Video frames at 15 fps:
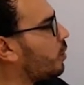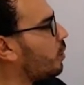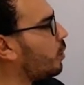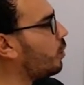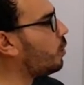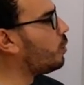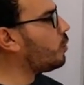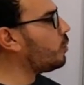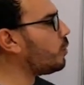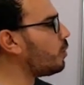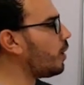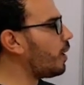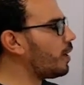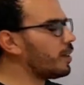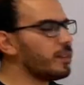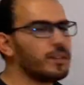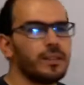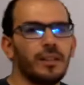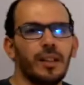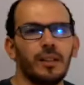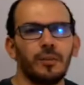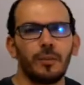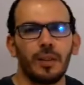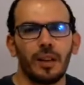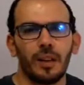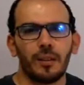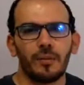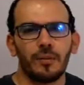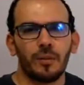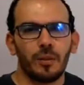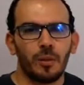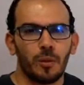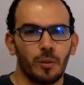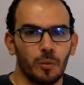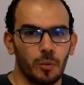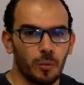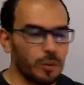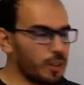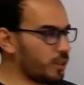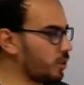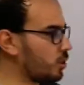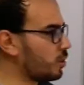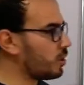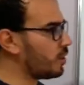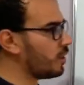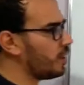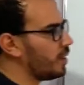who, and then we have which.